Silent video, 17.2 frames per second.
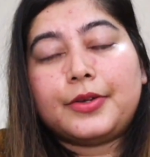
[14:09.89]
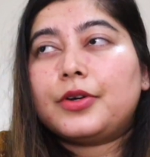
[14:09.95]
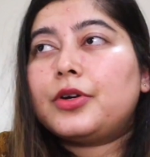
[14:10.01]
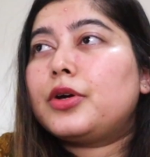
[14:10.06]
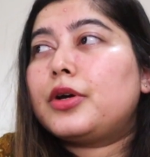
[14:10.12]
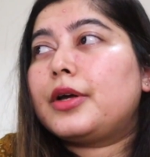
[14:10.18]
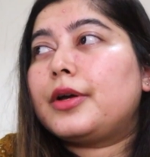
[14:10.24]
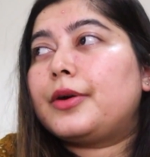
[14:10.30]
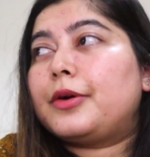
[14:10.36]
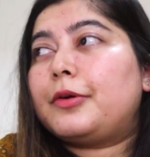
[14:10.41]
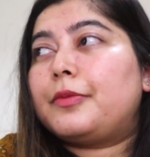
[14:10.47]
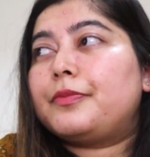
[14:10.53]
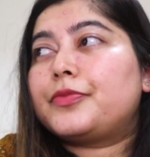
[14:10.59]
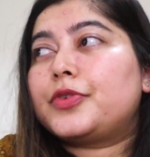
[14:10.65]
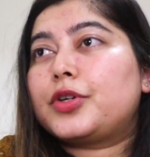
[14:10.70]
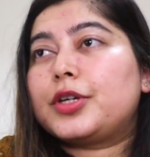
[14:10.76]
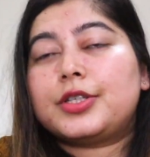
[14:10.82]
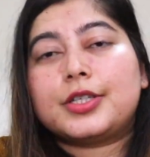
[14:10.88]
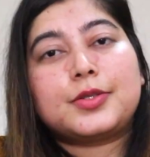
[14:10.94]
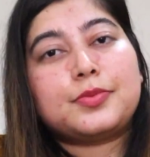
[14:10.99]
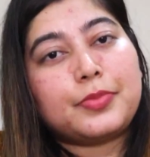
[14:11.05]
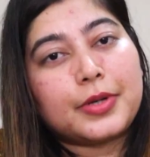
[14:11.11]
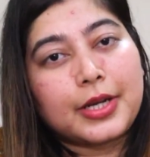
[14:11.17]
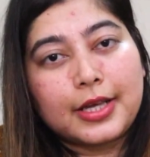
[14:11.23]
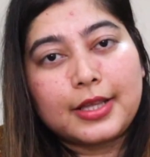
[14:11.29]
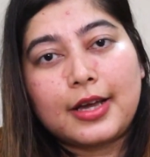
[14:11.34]
You can just
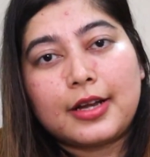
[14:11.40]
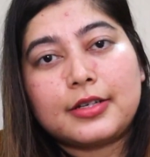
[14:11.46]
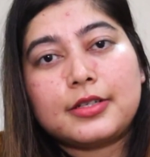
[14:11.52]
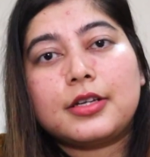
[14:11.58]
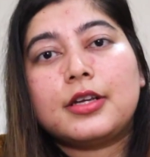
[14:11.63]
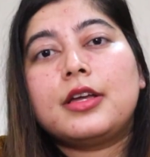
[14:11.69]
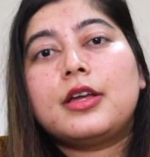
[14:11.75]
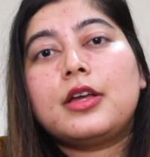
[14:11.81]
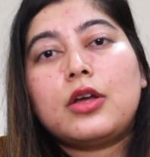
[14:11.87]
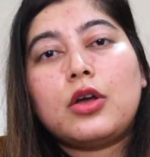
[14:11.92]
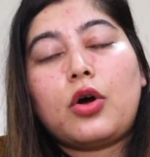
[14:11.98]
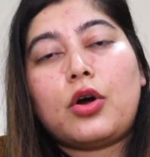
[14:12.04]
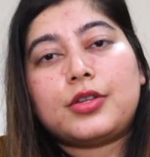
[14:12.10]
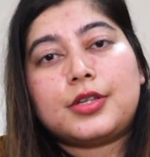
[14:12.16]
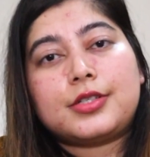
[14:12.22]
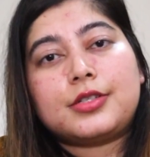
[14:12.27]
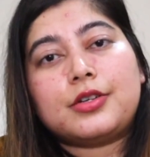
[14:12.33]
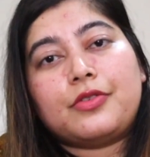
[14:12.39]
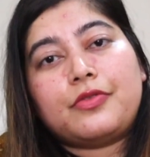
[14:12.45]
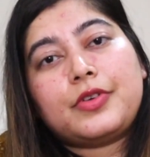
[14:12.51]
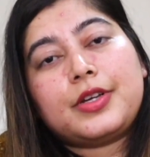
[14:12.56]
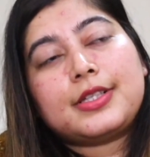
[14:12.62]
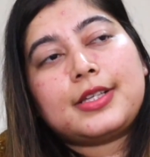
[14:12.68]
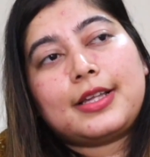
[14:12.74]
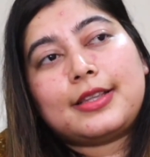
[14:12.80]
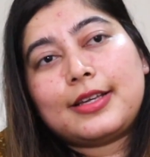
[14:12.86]
spray that on the
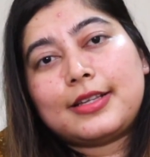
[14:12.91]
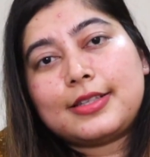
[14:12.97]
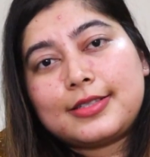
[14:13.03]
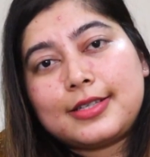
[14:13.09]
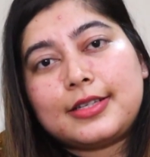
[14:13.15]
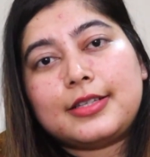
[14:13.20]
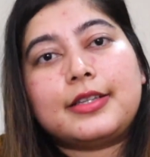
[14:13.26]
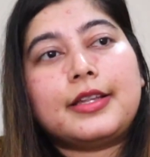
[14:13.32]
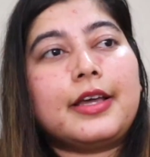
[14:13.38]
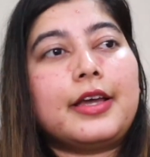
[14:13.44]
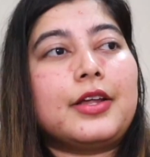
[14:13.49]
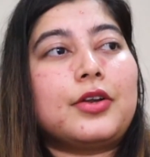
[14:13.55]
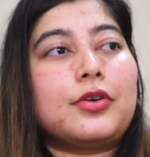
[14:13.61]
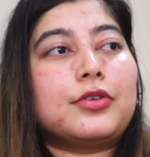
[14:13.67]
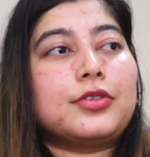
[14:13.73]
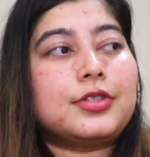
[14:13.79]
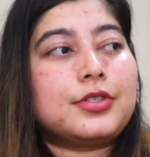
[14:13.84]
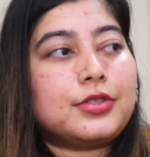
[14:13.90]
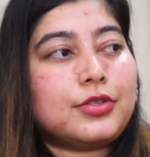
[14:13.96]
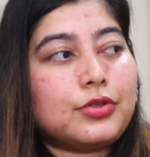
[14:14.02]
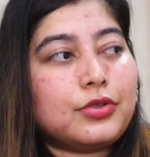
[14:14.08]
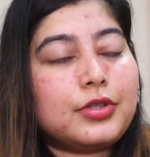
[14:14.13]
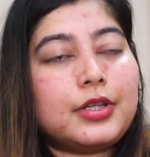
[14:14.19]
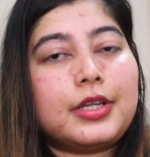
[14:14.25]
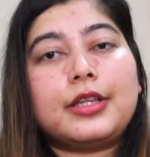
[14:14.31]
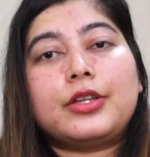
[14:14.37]
surface and then sit there, or just
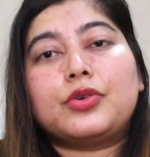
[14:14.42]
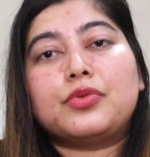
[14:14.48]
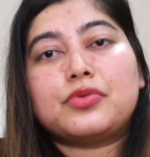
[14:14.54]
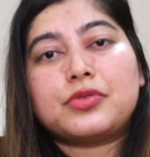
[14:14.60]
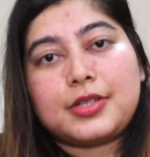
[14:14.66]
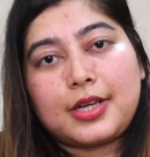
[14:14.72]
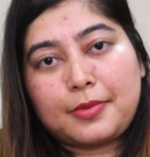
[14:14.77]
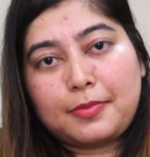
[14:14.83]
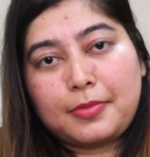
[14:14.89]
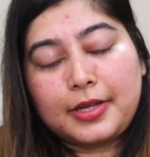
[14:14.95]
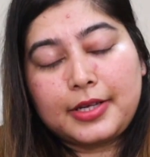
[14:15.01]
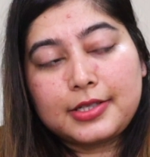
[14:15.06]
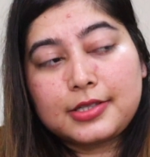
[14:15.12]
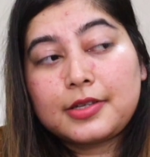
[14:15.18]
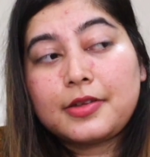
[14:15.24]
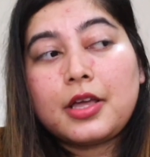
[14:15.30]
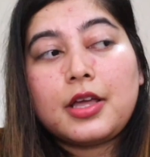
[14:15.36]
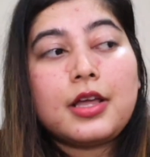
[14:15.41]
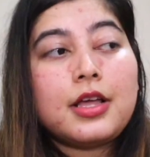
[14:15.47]
then use that place.